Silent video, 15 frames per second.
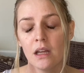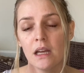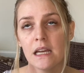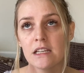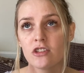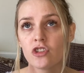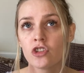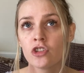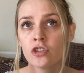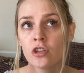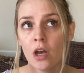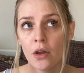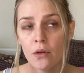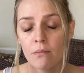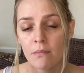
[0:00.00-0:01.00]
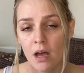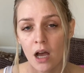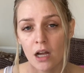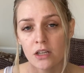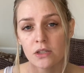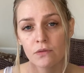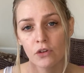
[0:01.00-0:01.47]
is so
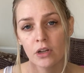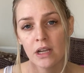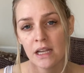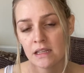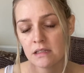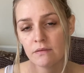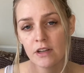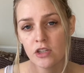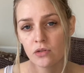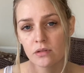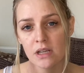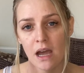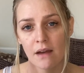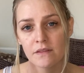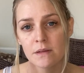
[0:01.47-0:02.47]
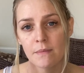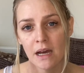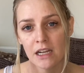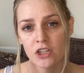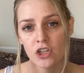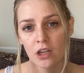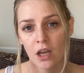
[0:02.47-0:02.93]
much for an individual to have to
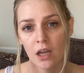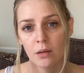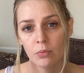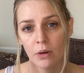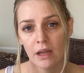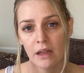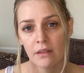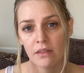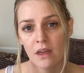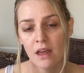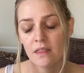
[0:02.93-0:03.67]
manage and cope with,